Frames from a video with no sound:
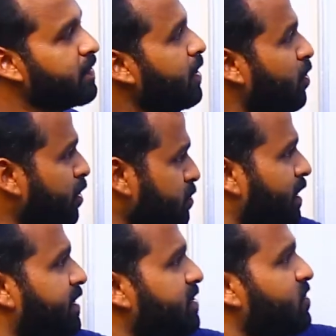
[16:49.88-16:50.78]
In order to
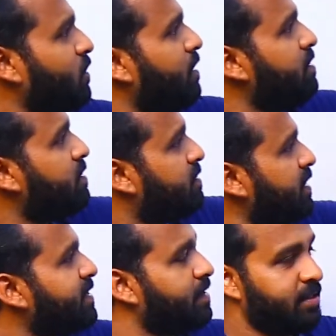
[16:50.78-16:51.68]
understand
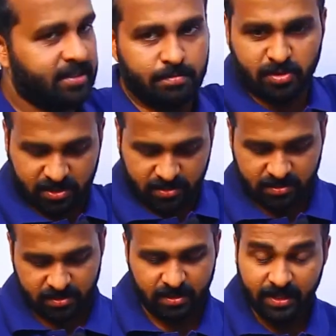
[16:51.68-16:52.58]
this concept,
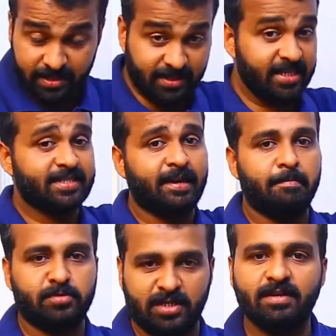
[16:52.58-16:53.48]
in this
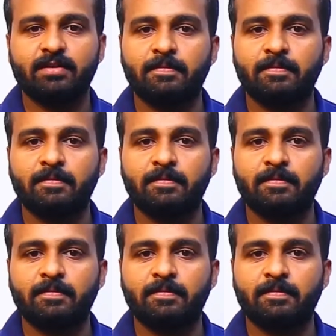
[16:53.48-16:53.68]
chapter,